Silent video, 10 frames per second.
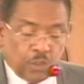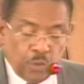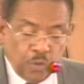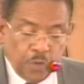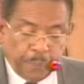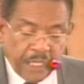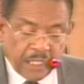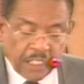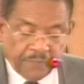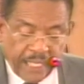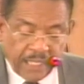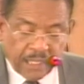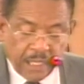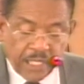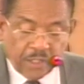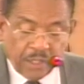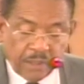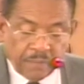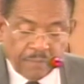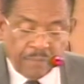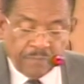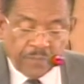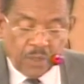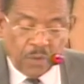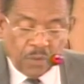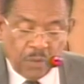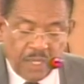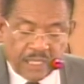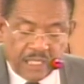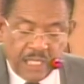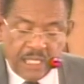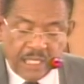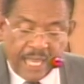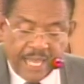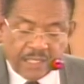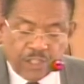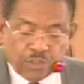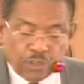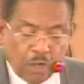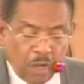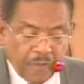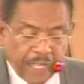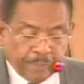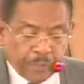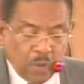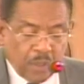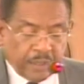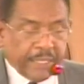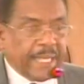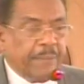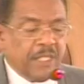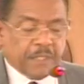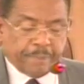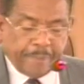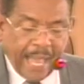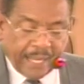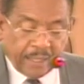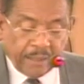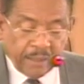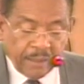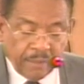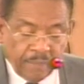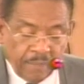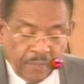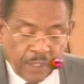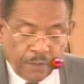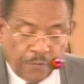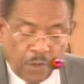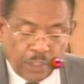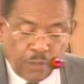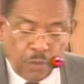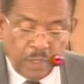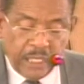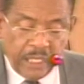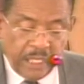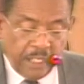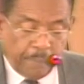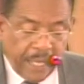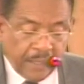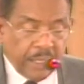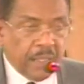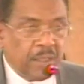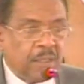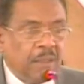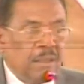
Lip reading: two pieces of legislation were seen as the straw that broke the camel's back for the newly independent